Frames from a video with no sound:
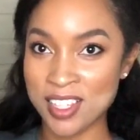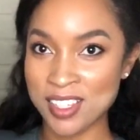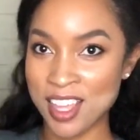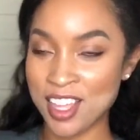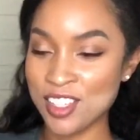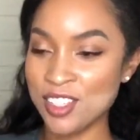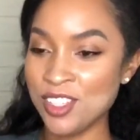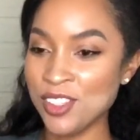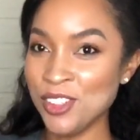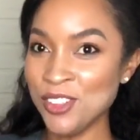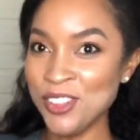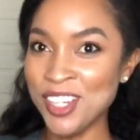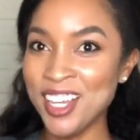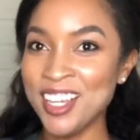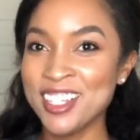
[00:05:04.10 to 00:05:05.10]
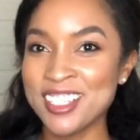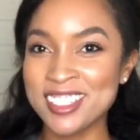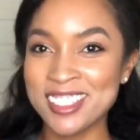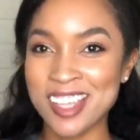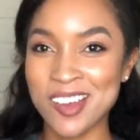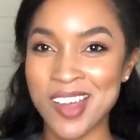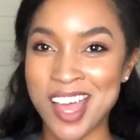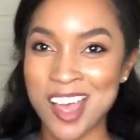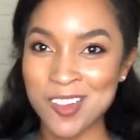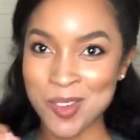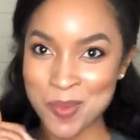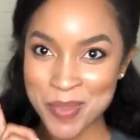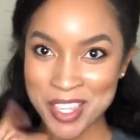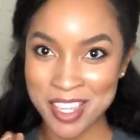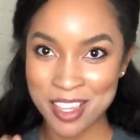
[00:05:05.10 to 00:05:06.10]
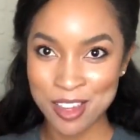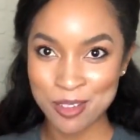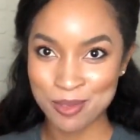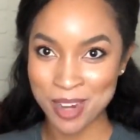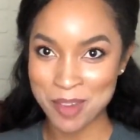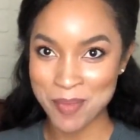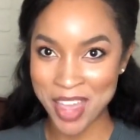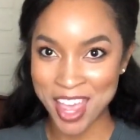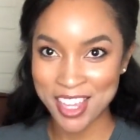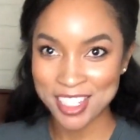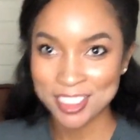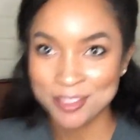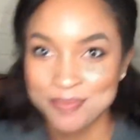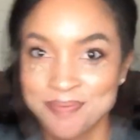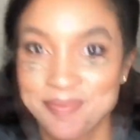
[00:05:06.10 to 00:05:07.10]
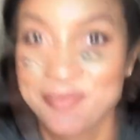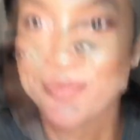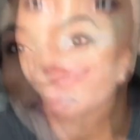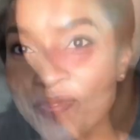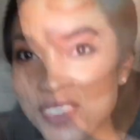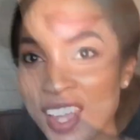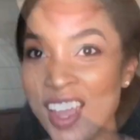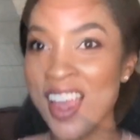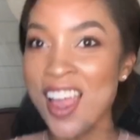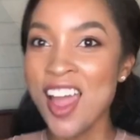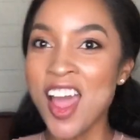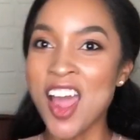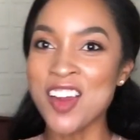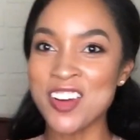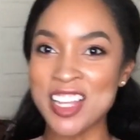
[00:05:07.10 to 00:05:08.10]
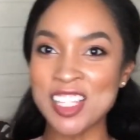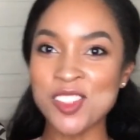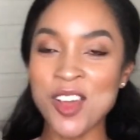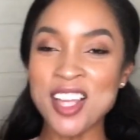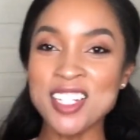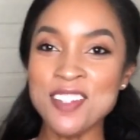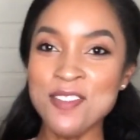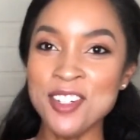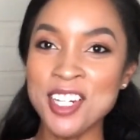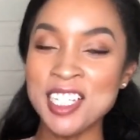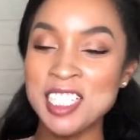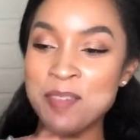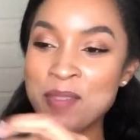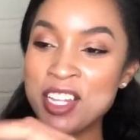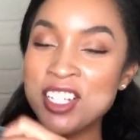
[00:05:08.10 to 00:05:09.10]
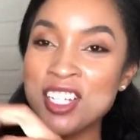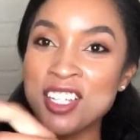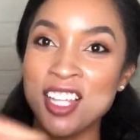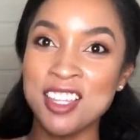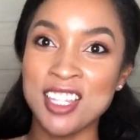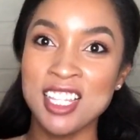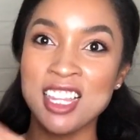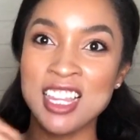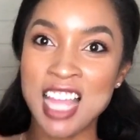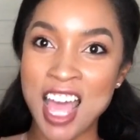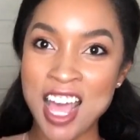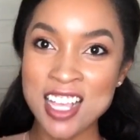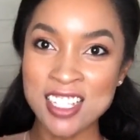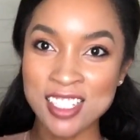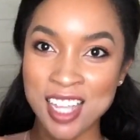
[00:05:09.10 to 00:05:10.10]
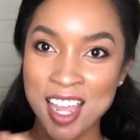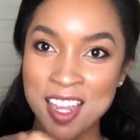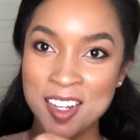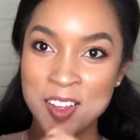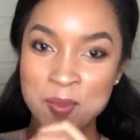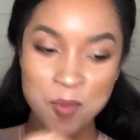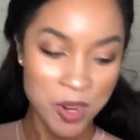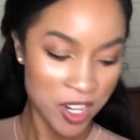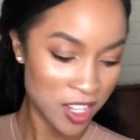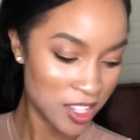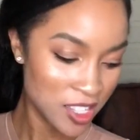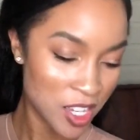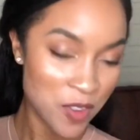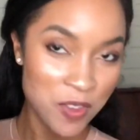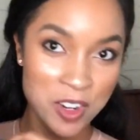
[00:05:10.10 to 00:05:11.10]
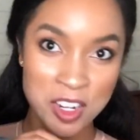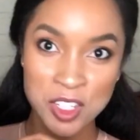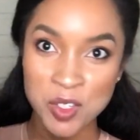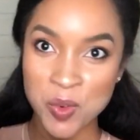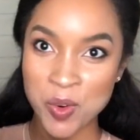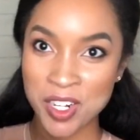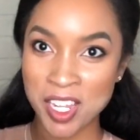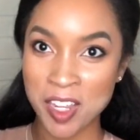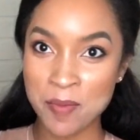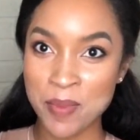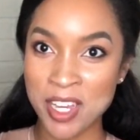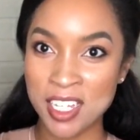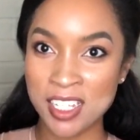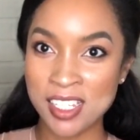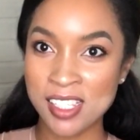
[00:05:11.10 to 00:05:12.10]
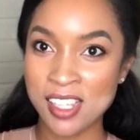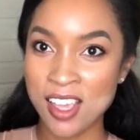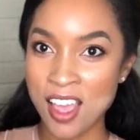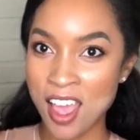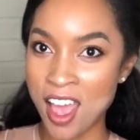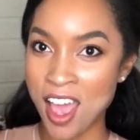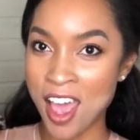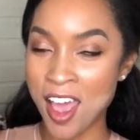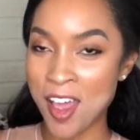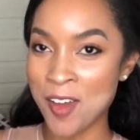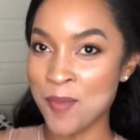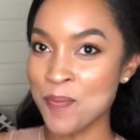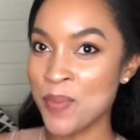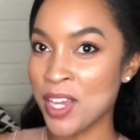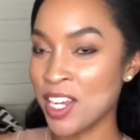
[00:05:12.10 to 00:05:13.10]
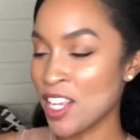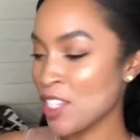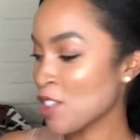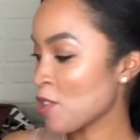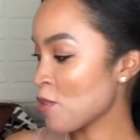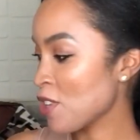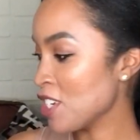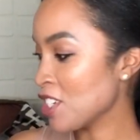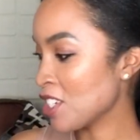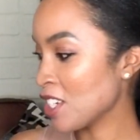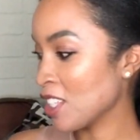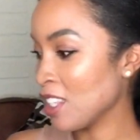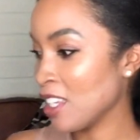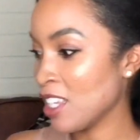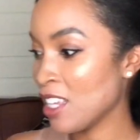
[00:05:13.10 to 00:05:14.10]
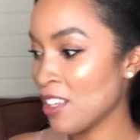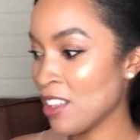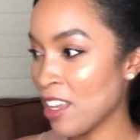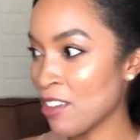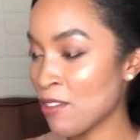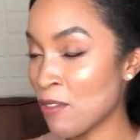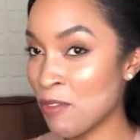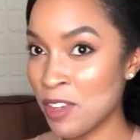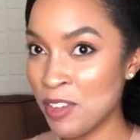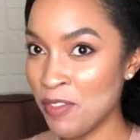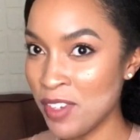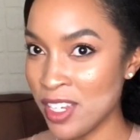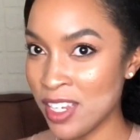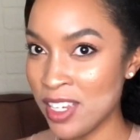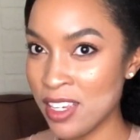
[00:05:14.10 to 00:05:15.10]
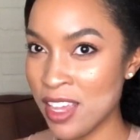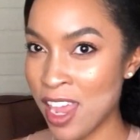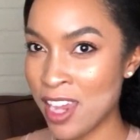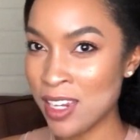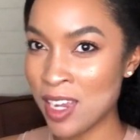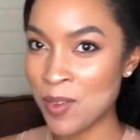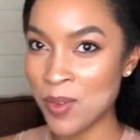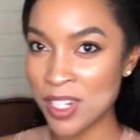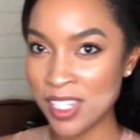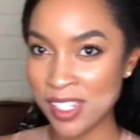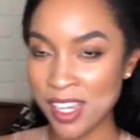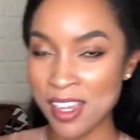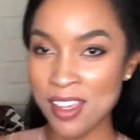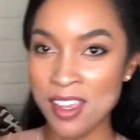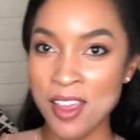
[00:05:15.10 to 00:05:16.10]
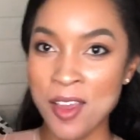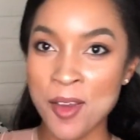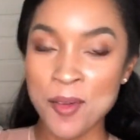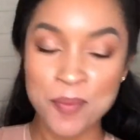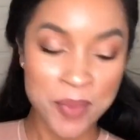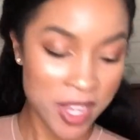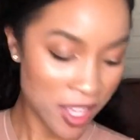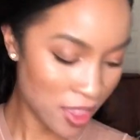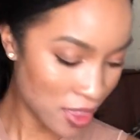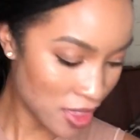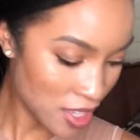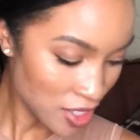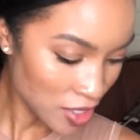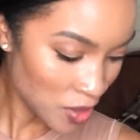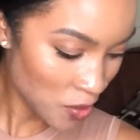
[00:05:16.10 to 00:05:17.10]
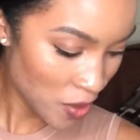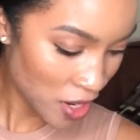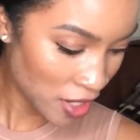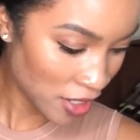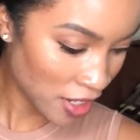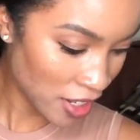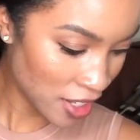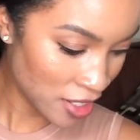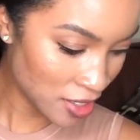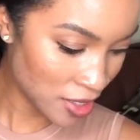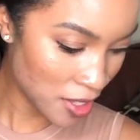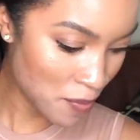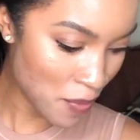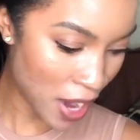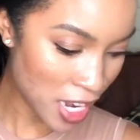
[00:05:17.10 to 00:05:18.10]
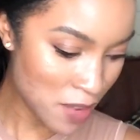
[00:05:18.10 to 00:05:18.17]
that too. So I will be right back. All right, so I did forget to mention that the last item went on sale for 28 bucks, but is originally like 58, I want to say. But this one is the Body